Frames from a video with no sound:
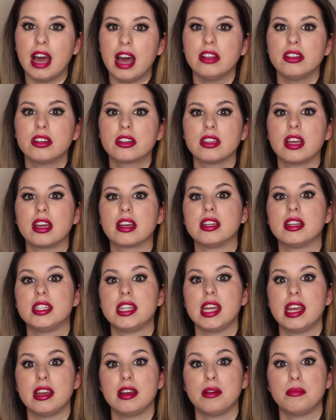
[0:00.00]
I look like a
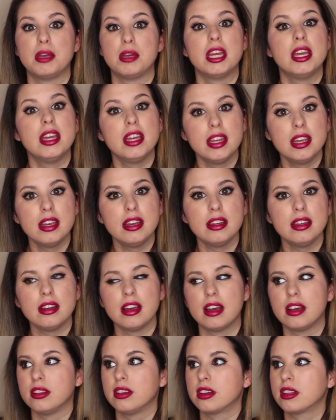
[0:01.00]
damn idiot.
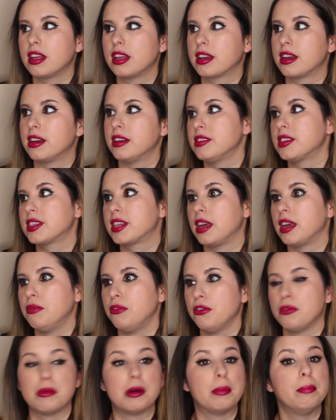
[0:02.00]
I look like I
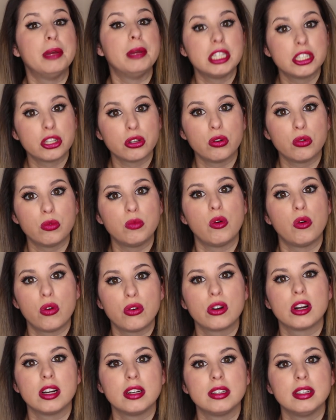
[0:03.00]
escaped from a mental
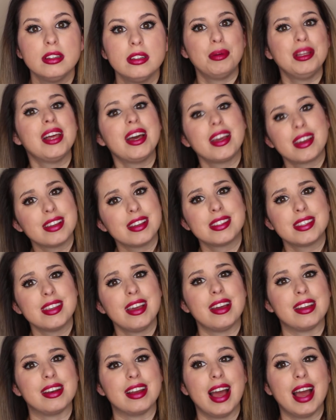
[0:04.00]
ward. But like I
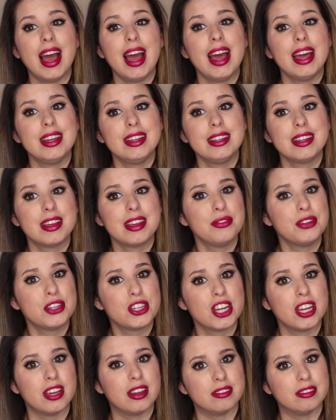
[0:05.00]
said, I didn't give a
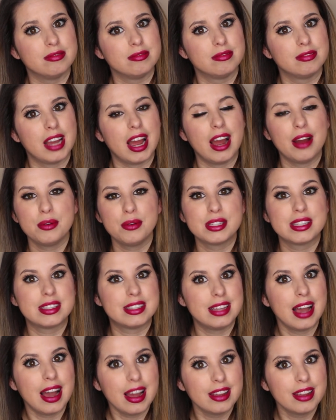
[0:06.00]
shit. I was
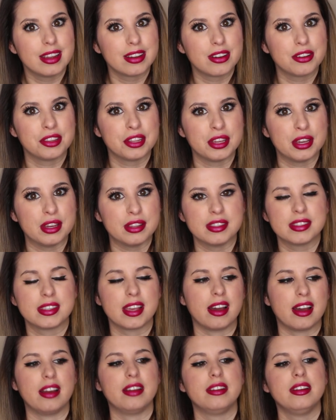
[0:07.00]
dying on the
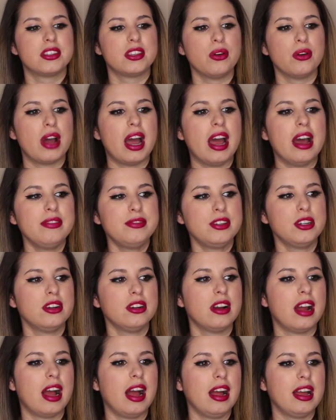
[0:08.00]
inside. So after
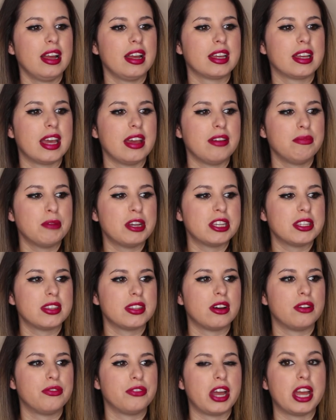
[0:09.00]
I gave
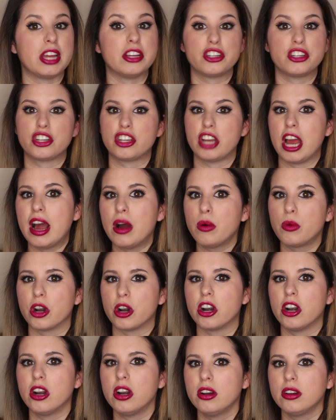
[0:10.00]
myself a
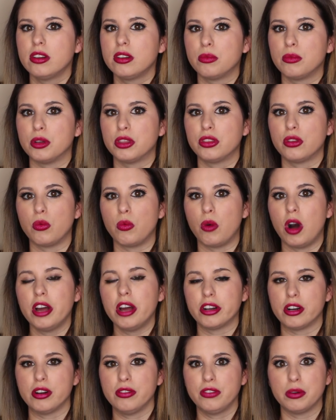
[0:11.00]
shower with the
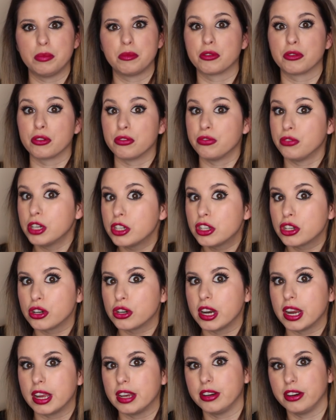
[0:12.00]
water from the
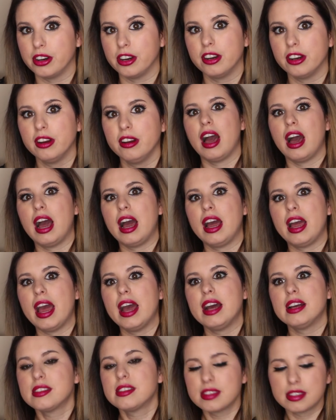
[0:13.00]
refrigerator, I
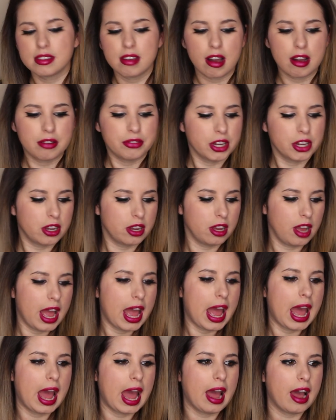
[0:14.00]
asked Slava,
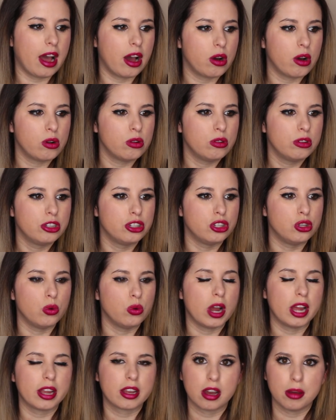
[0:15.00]
How
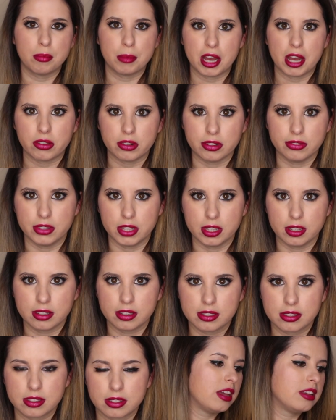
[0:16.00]
do I come out of
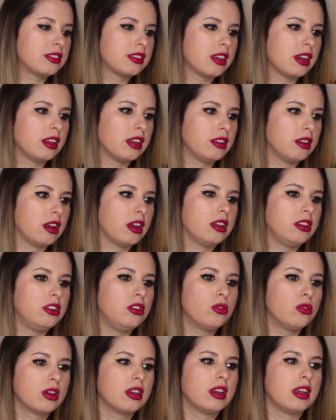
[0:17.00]
this? He said,
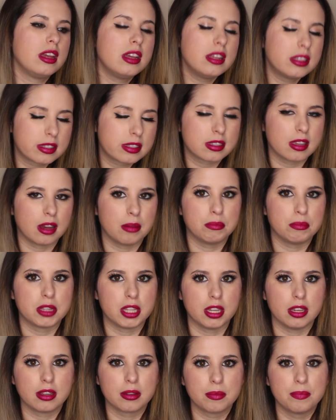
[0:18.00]
You could eat
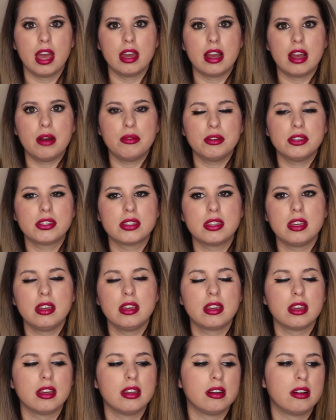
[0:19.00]
something. And I was
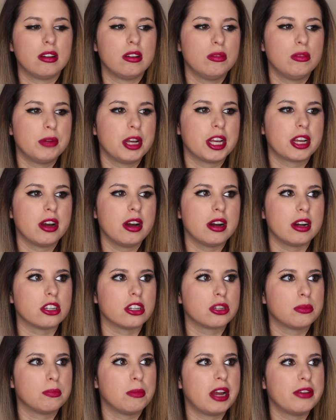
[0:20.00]
thinking, Oh my
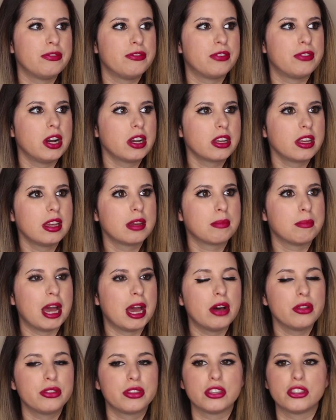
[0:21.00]
gosh, my fucking
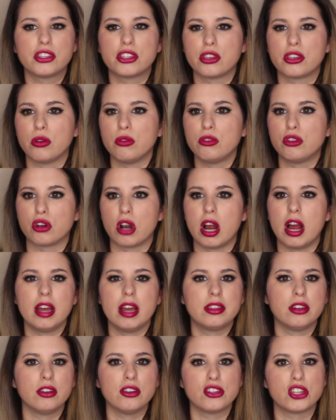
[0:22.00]
mouth is so
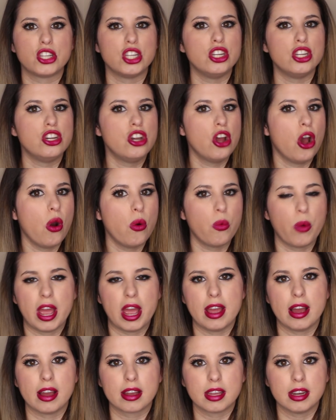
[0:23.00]
dry, there's no
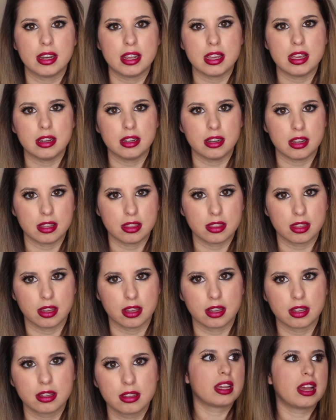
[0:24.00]
way I can eat
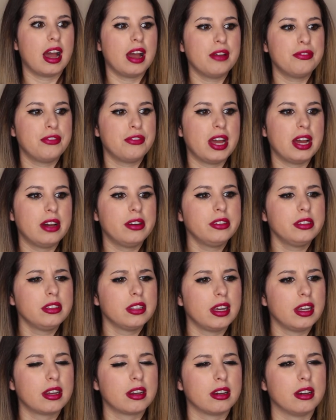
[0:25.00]
anything. I found
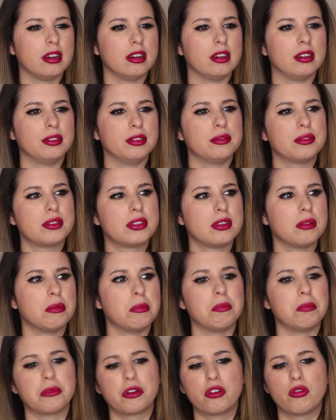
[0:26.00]
like a
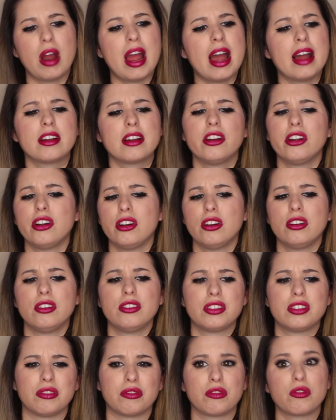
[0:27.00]
some
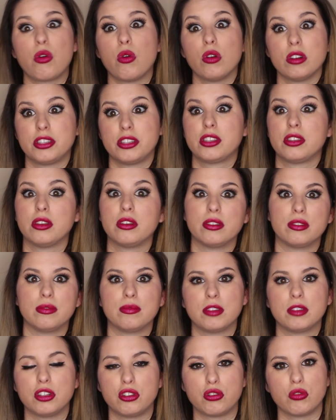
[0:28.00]
crackers, of course the
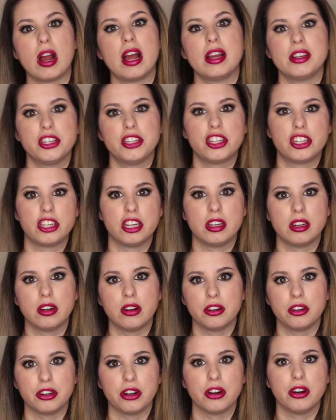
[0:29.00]
the driest shit
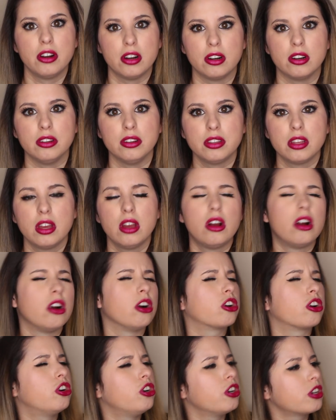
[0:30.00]
on earth
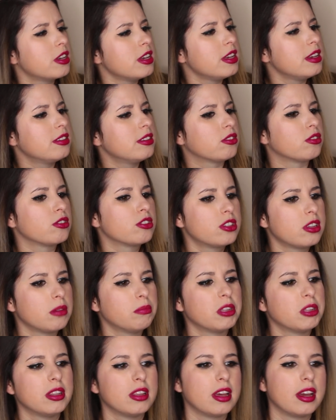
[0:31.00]
or cookies or
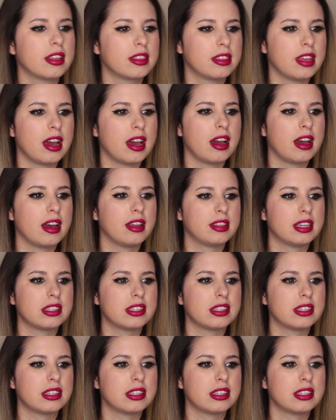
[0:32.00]
something like that.